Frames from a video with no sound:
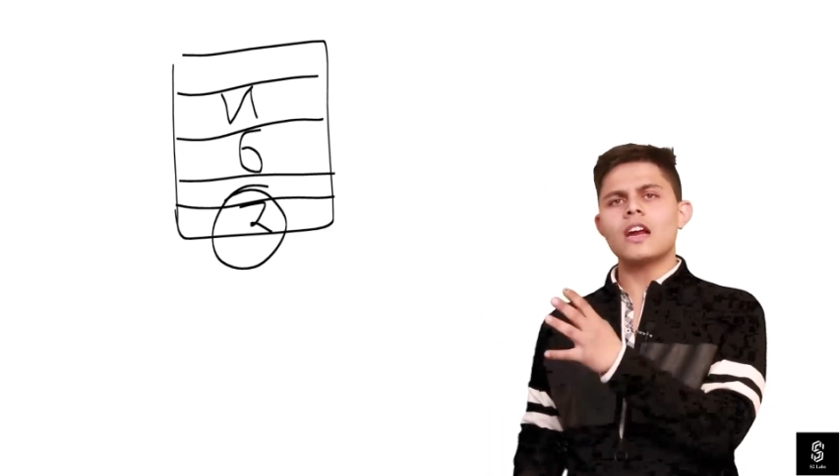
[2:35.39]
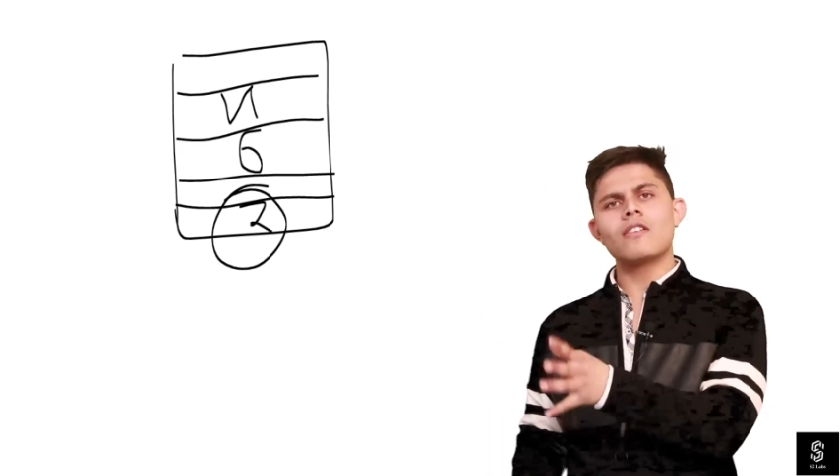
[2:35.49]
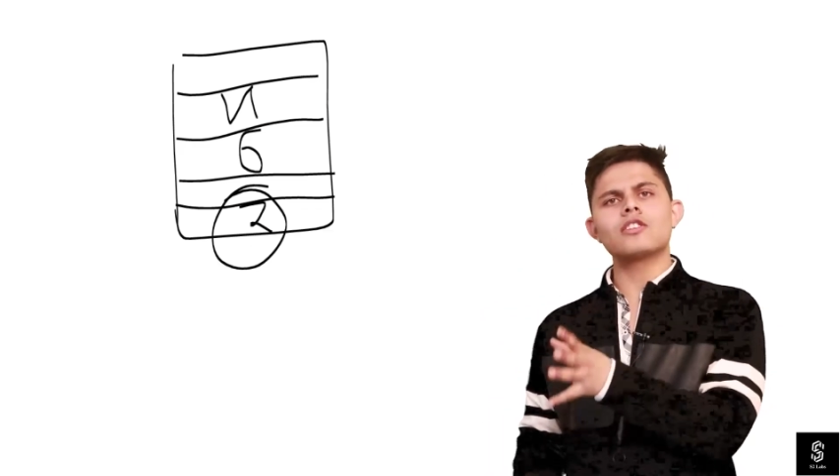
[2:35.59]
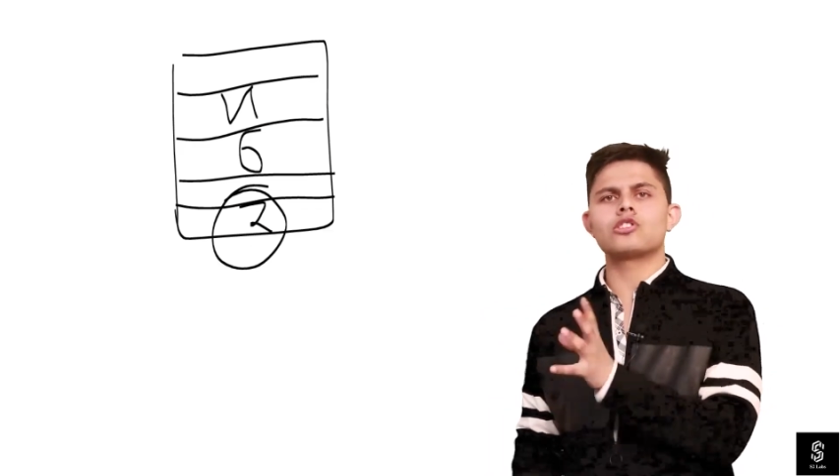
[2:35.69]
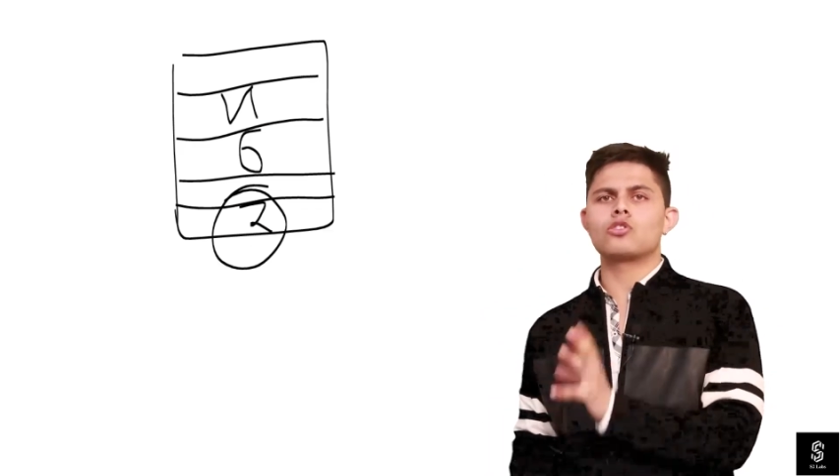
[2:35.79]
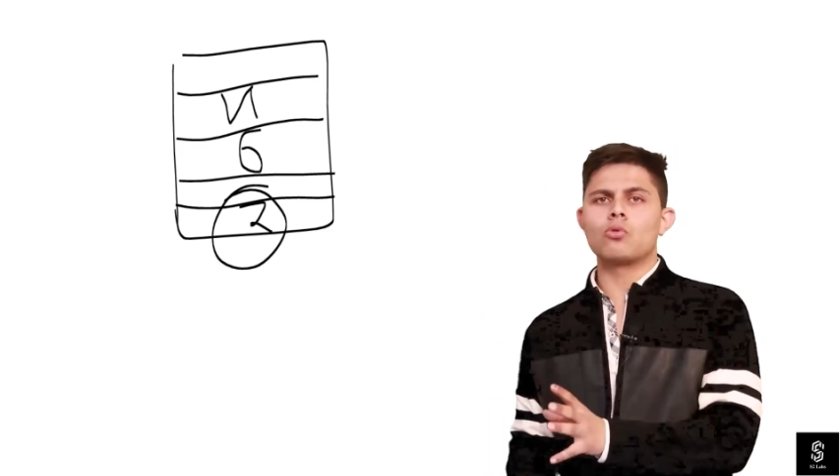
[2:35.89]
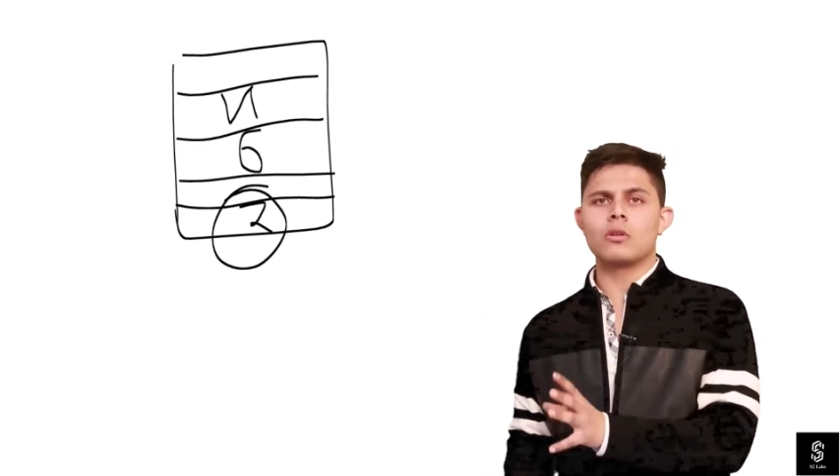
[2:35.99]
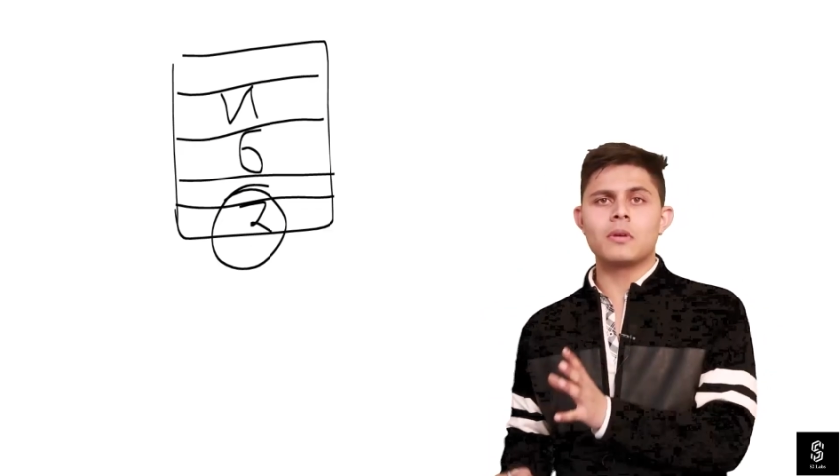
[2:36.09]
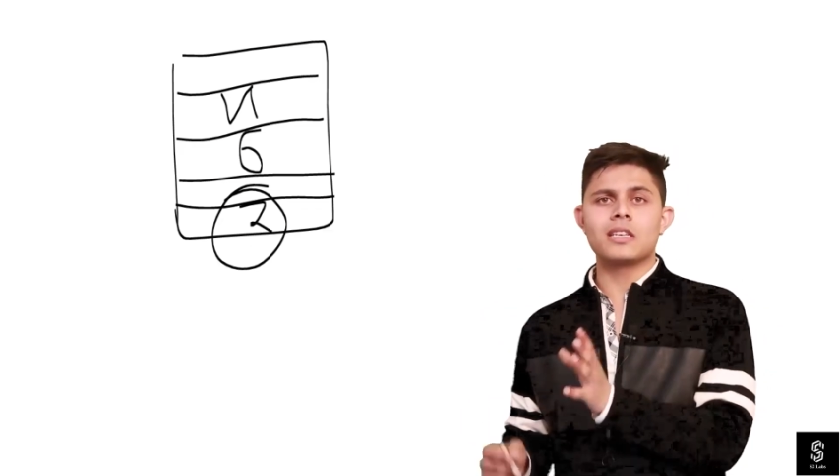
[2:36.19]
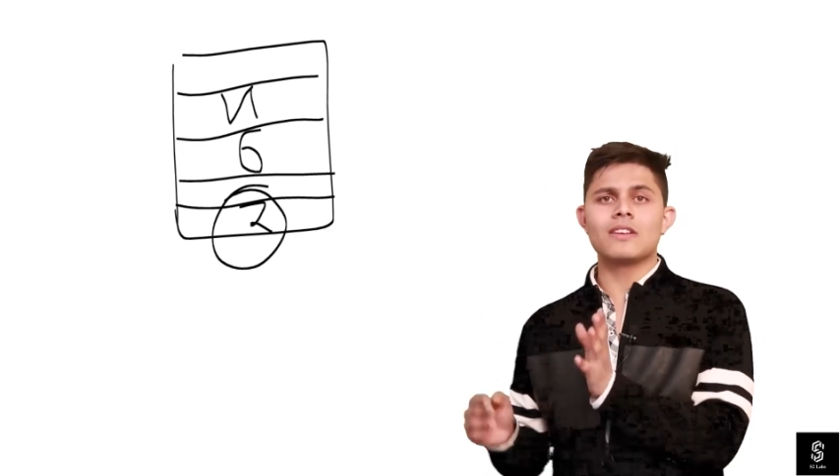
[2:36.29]
it will store
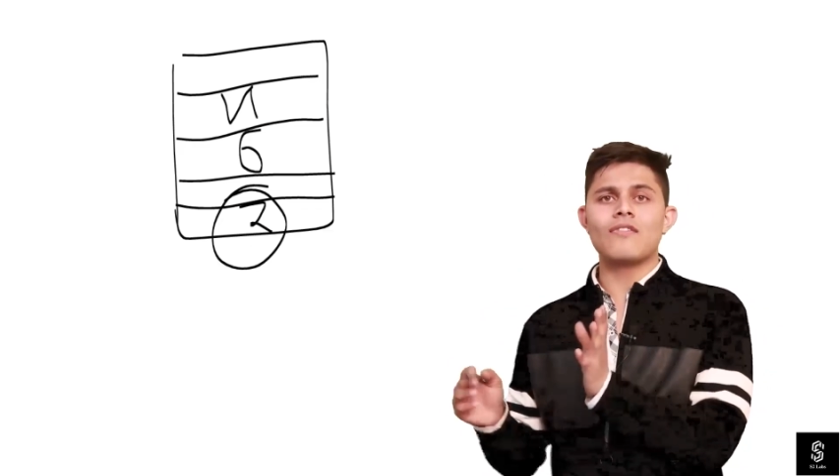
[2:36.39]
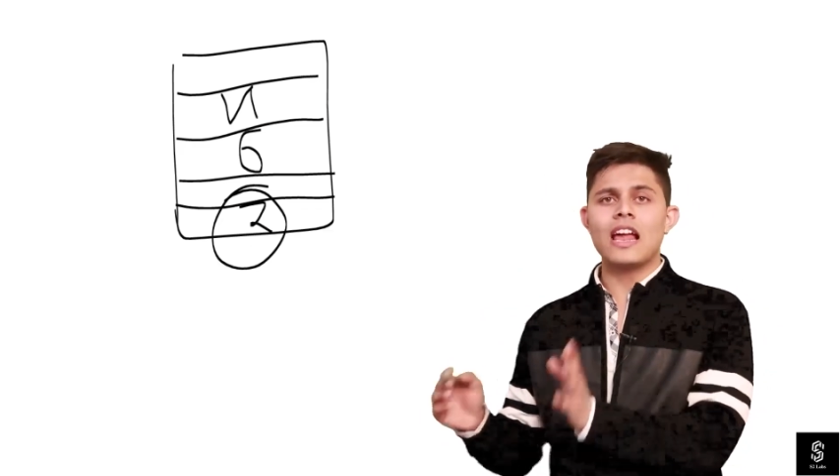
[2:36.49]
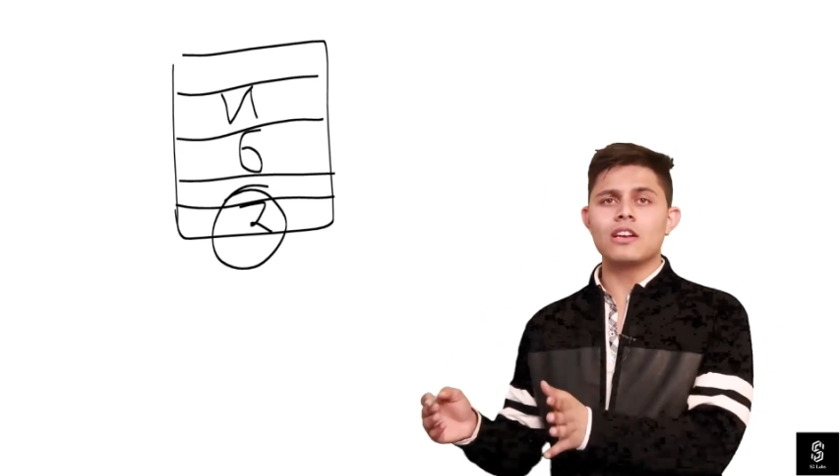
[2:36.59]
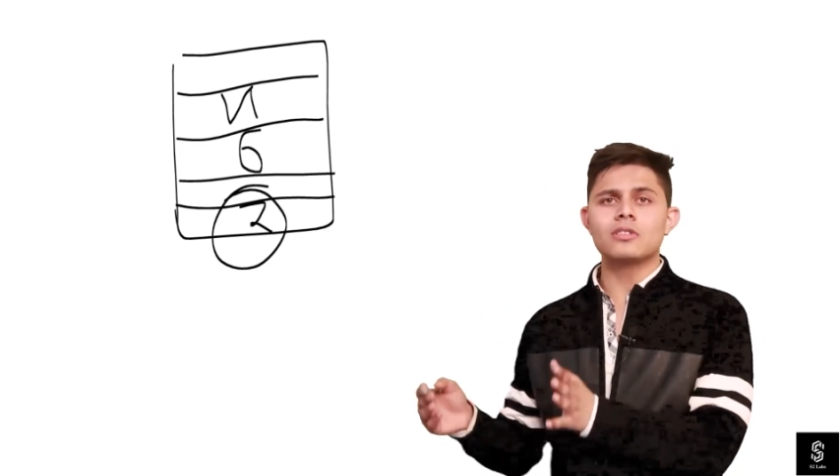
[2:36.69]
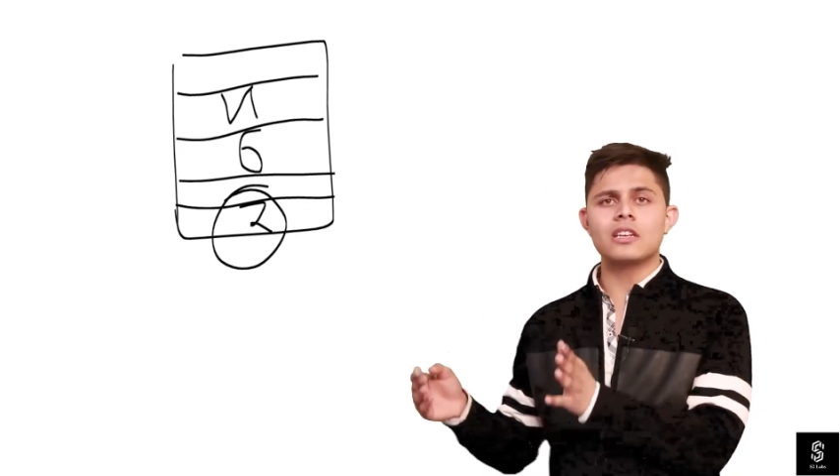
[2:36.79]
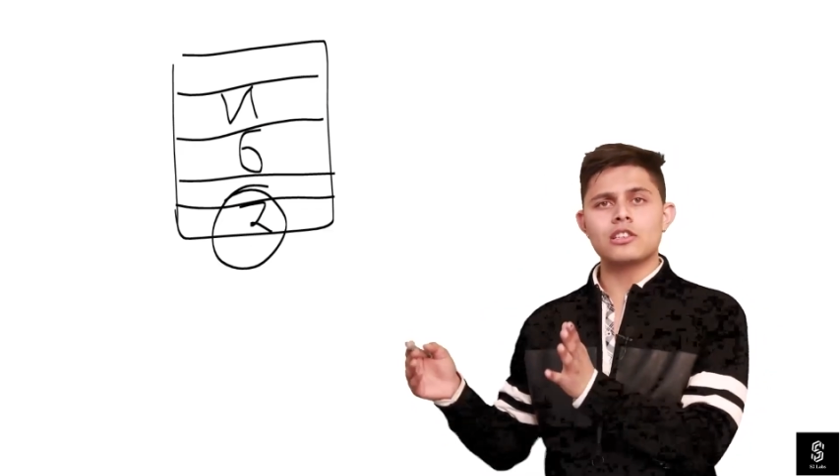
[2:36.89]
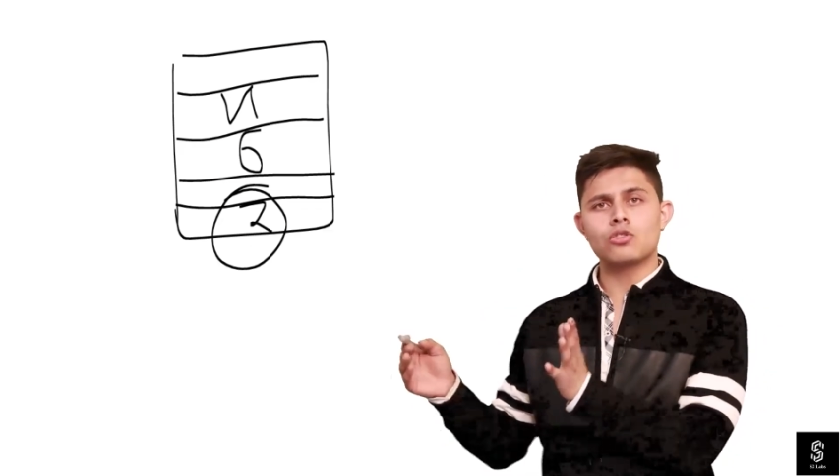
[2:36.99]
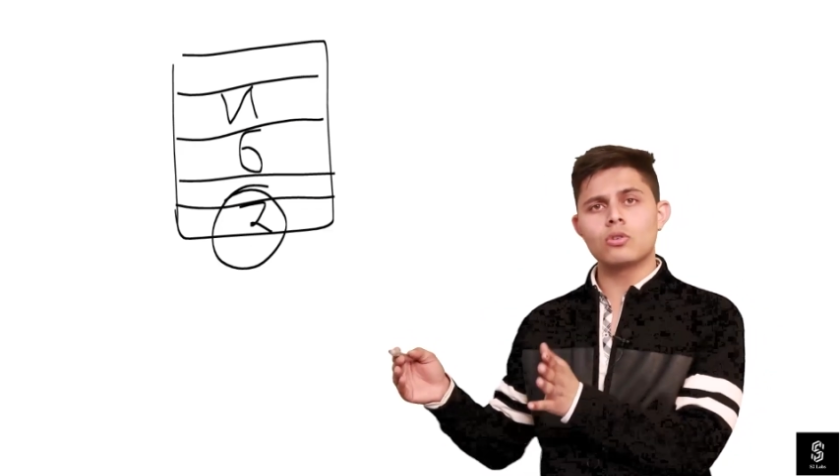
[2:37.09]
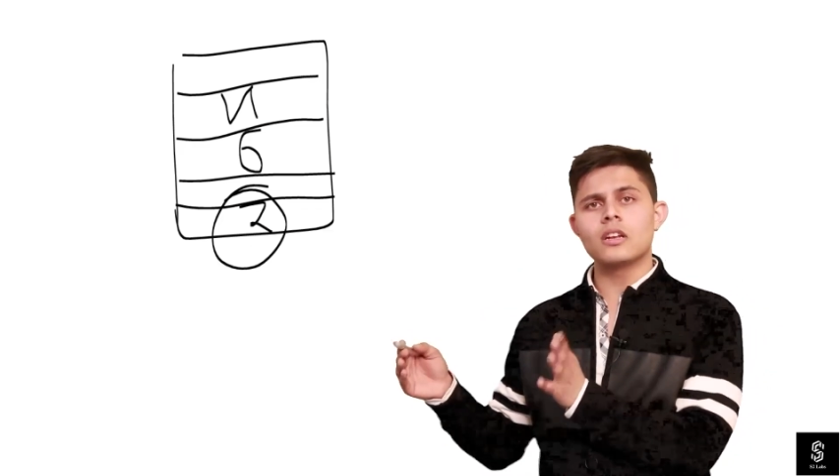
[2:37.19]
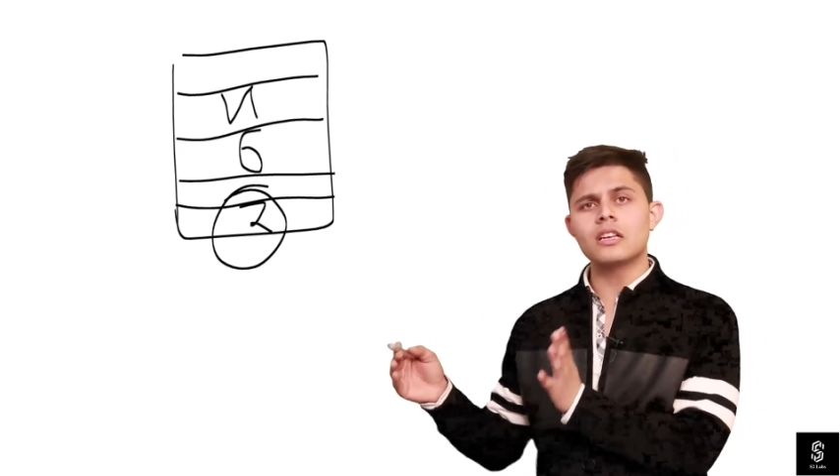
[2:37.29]
because the values that are
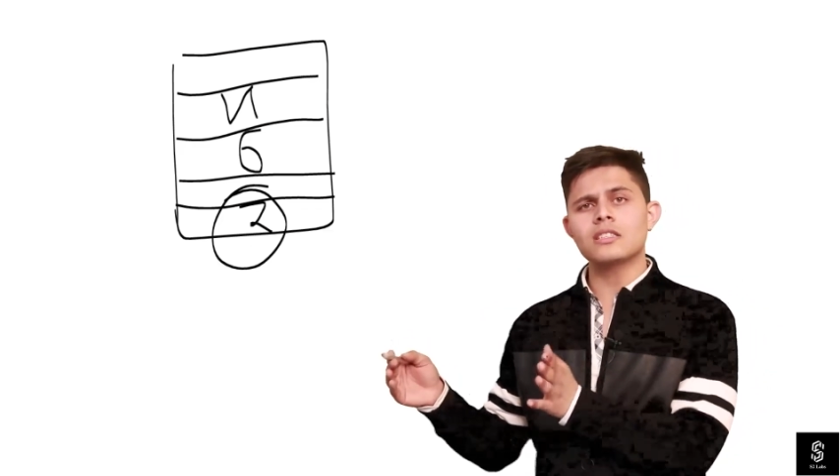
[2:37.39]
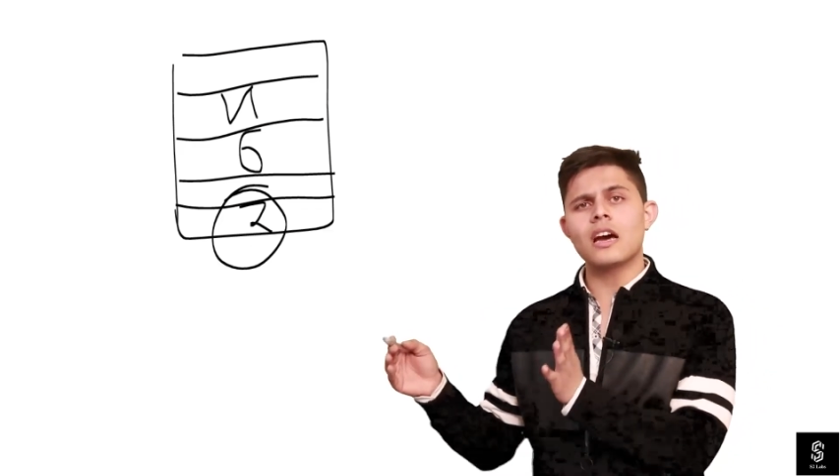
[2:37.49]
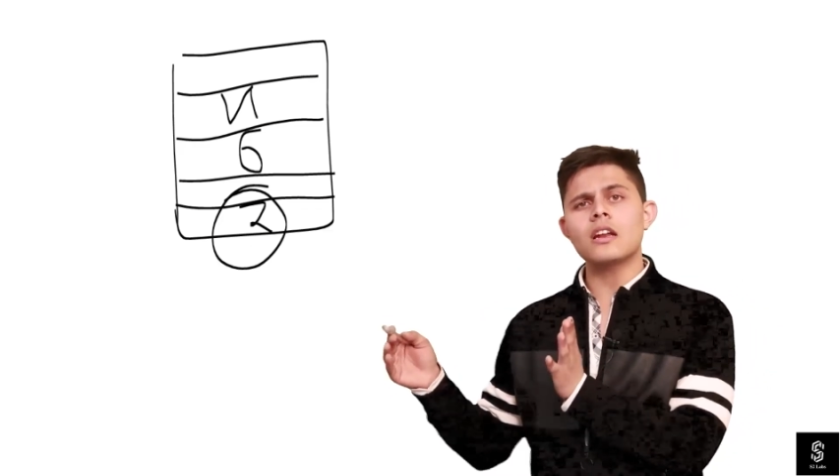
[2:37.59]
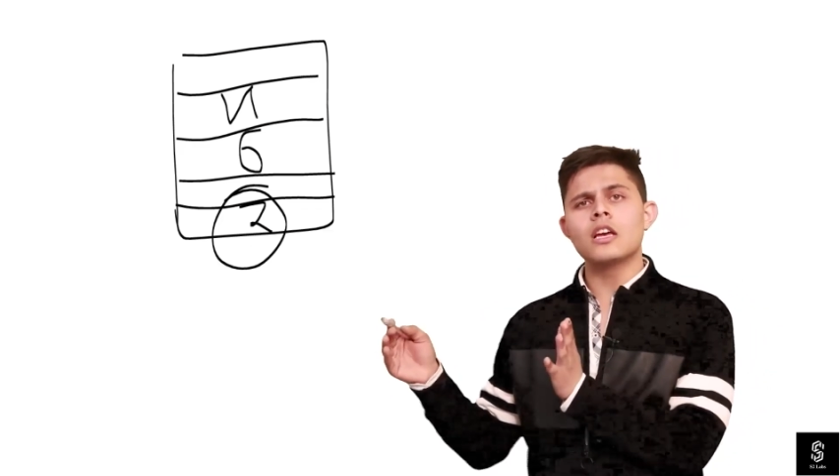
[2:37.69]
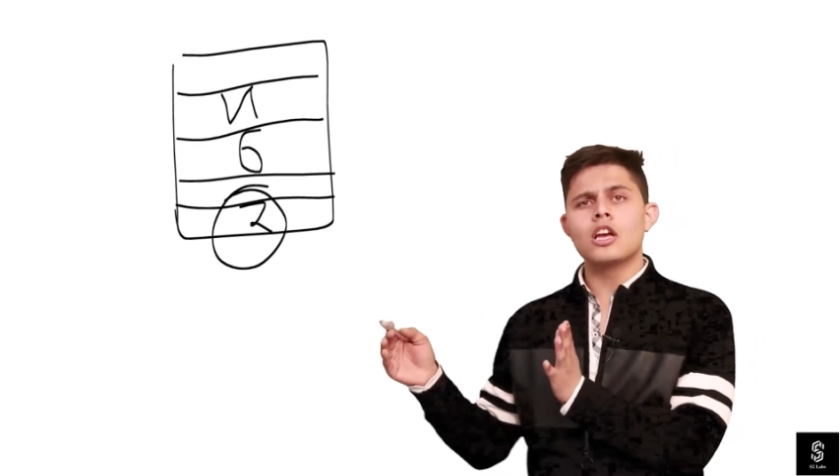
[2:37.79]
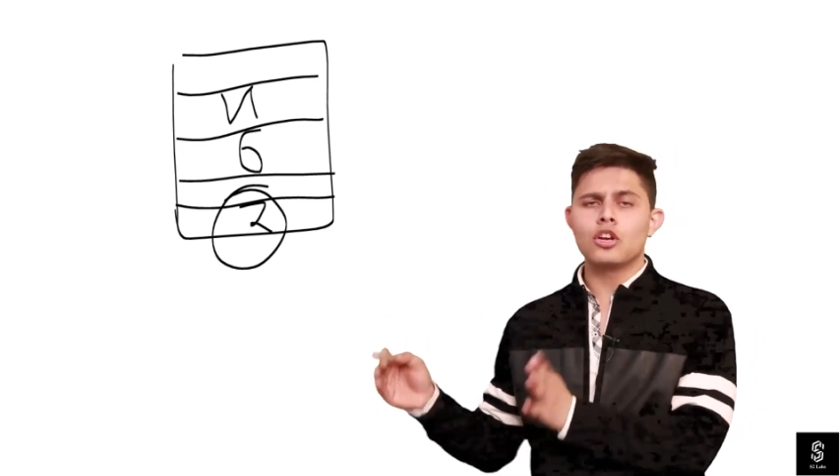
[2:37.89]
stored in list are